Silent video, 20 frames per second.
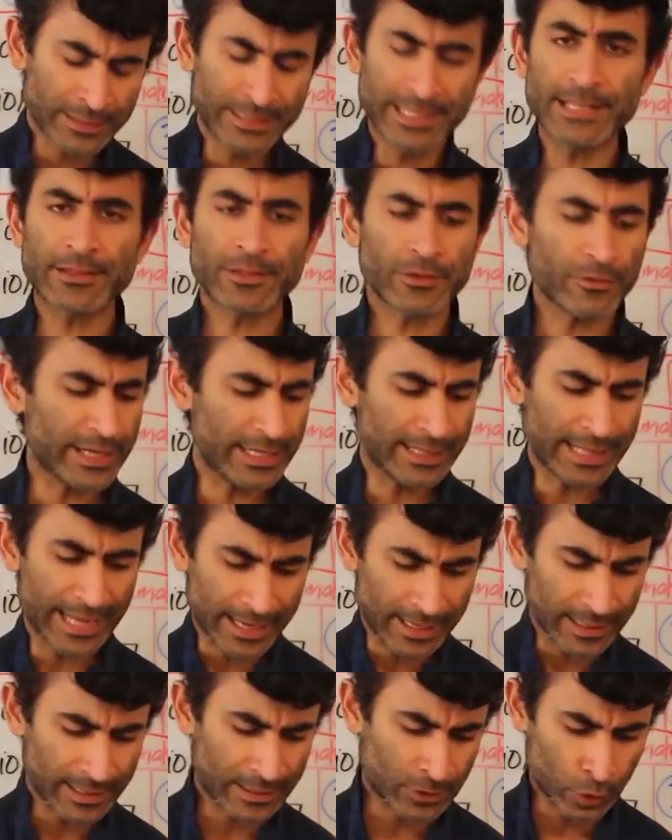D3,
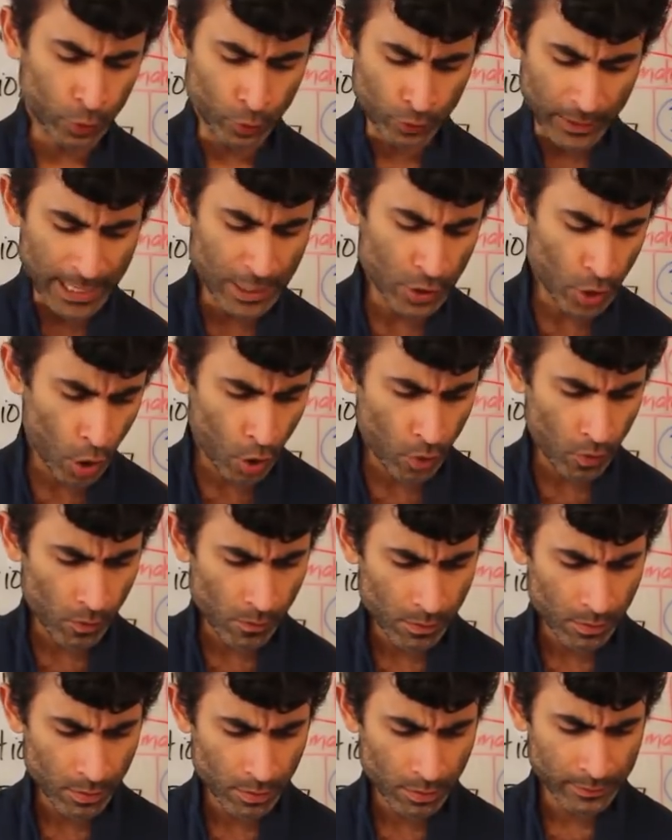like, do they
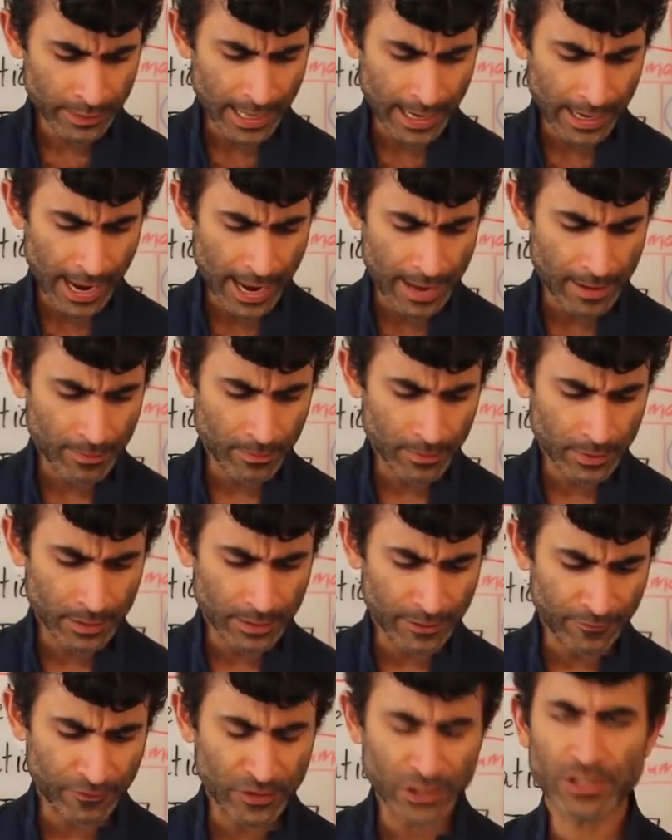know that
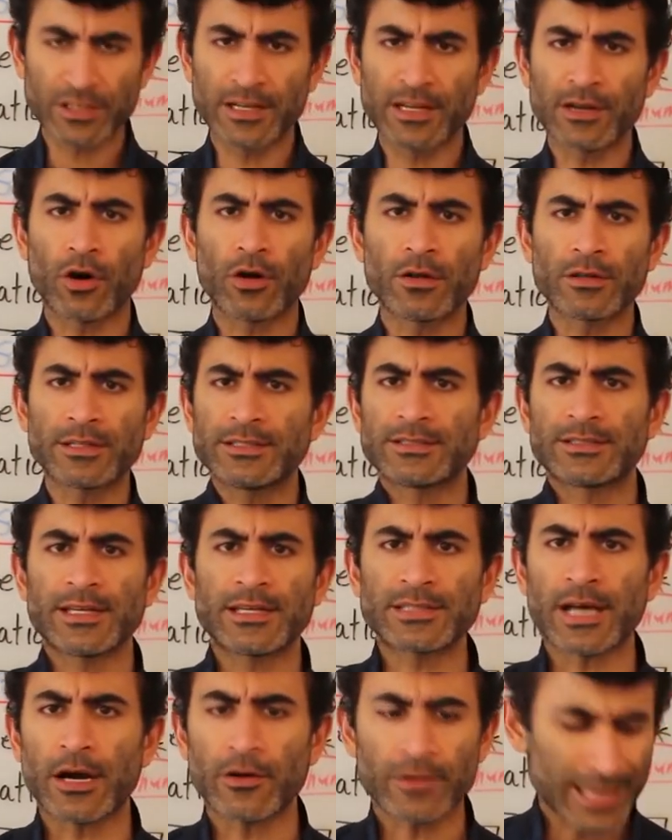I'm deficient in all these
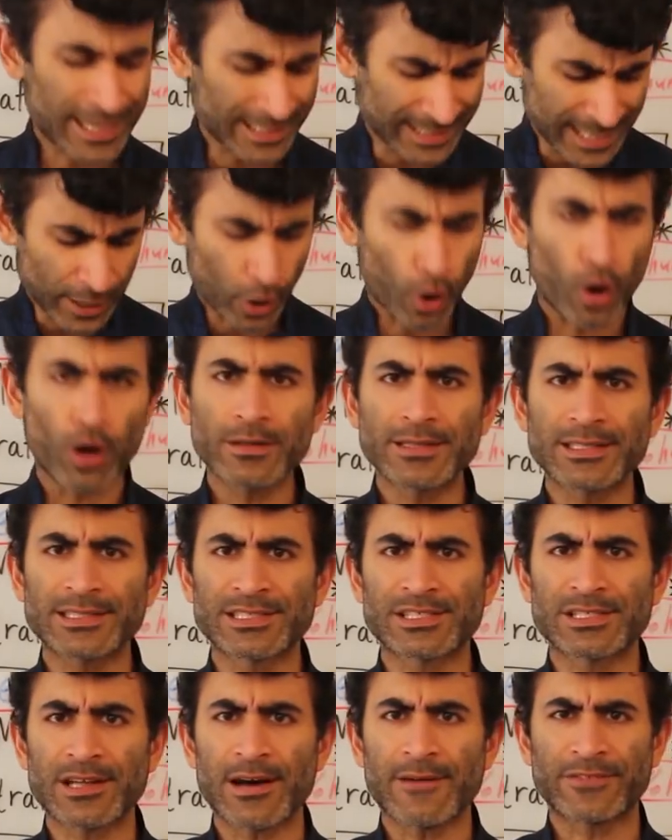things? How can I take all
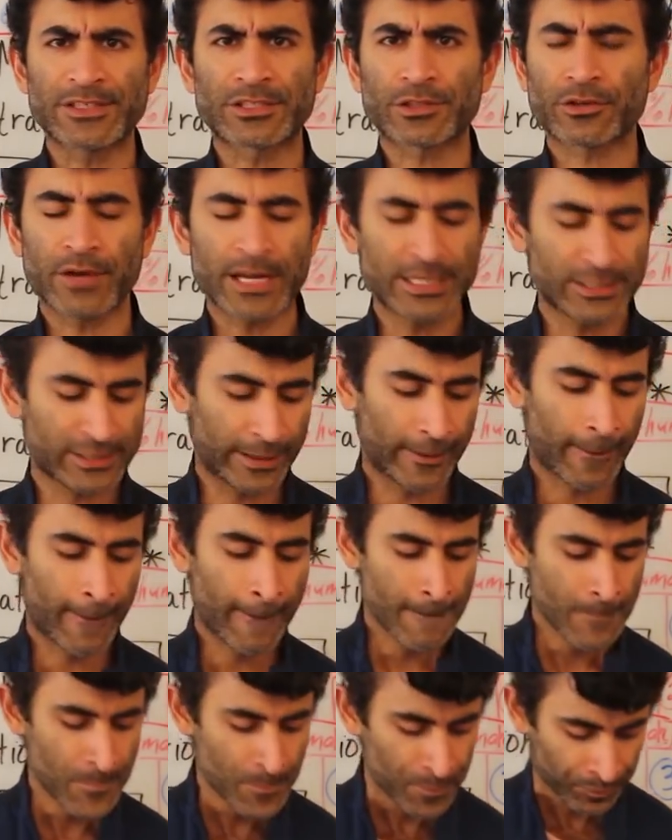this stuff? It's crazy.
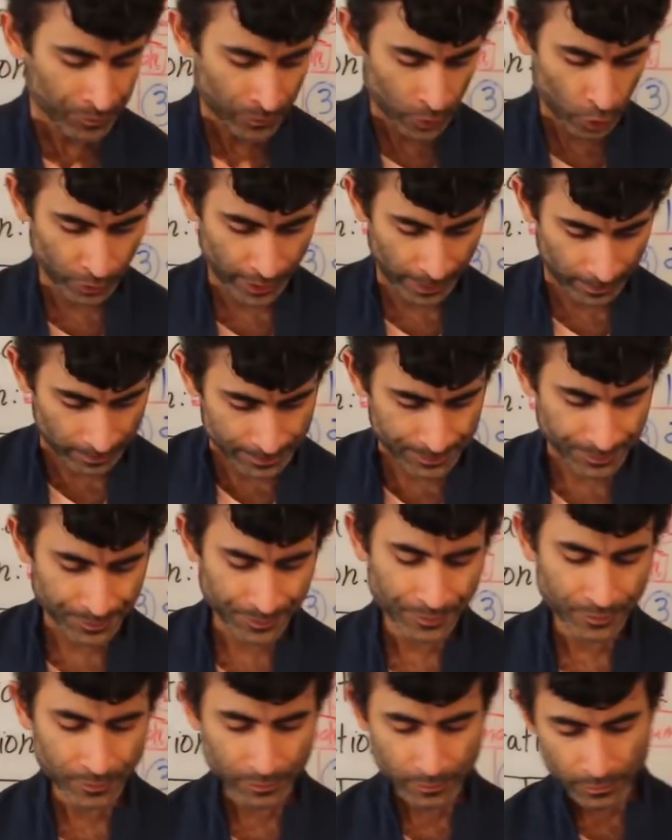Okay,
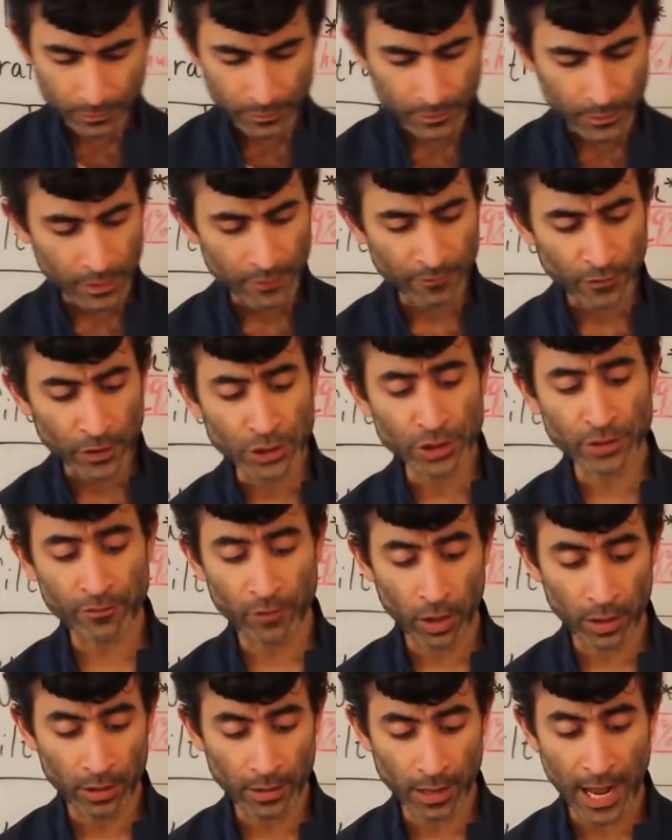first
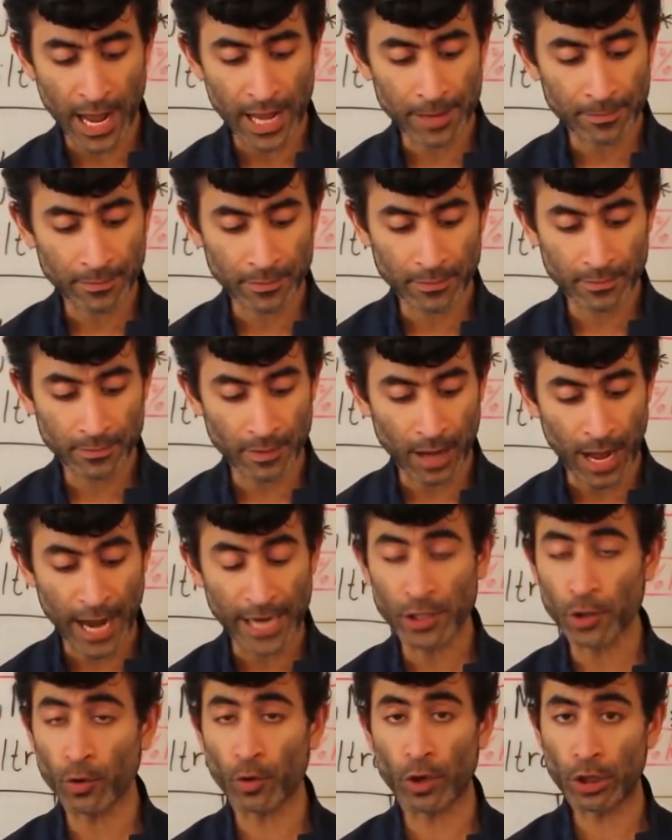of all, I'm,
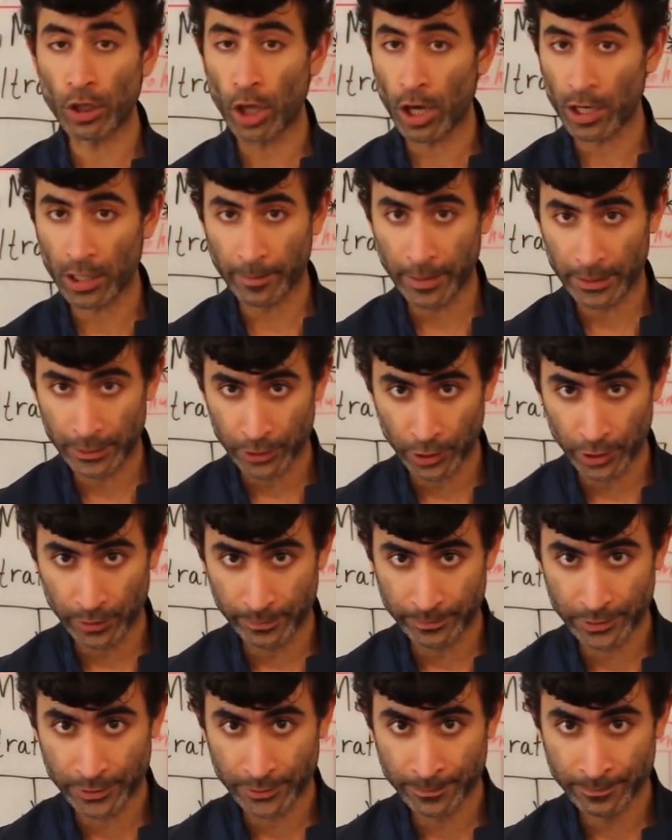I know a lot about
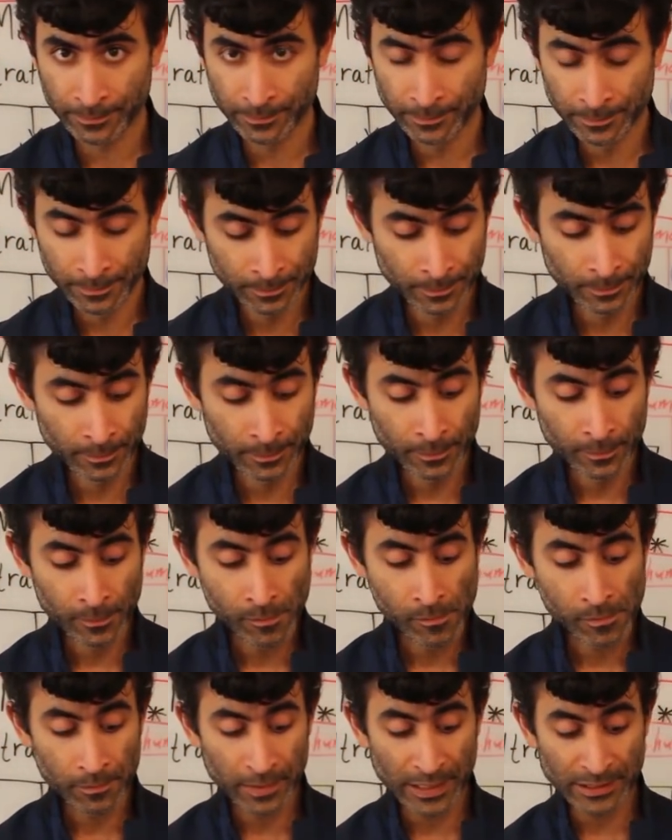herbs.
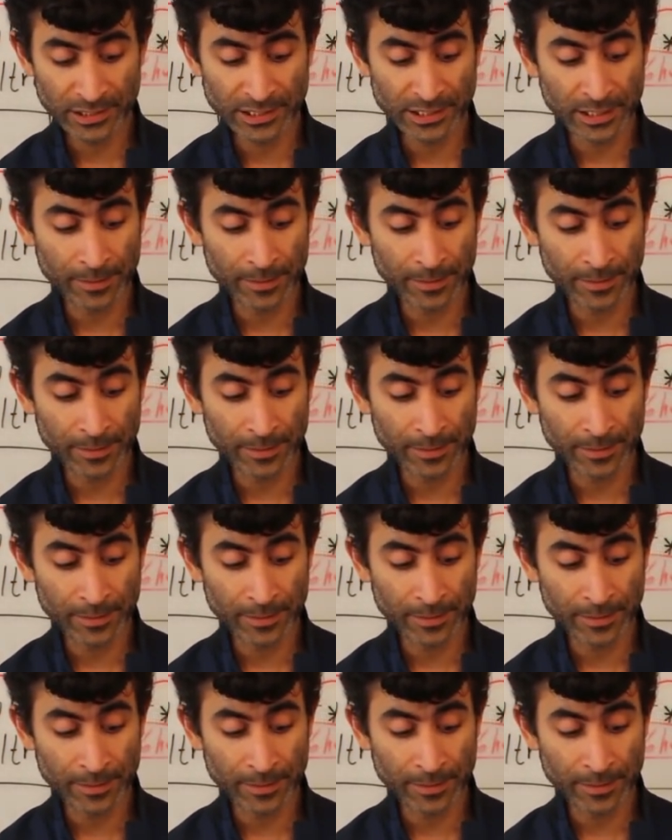And